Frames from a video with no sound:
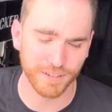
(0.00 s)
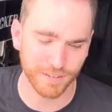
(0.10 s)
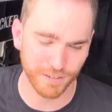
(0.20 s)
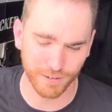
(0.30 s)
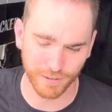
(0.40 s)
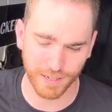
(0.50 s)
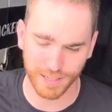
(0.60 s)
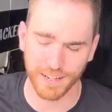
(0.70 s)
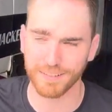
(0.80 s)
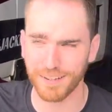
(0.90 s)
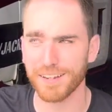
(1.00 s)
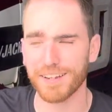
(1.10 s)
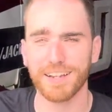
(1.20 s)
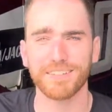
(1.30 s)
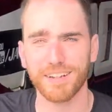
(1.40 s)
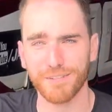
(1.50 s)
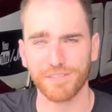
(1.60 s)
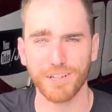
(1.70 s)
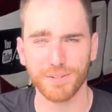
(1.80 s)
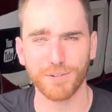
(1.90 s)
so I can't take
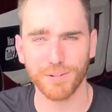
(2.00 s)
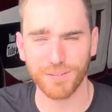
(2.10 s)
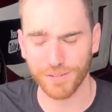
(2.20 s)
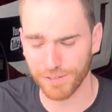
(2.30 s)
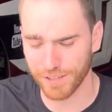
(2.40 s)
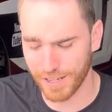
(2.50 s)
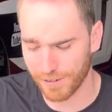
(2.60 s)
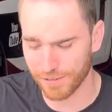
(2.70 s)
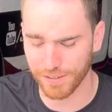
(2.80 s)
anti-inflammatories over the counter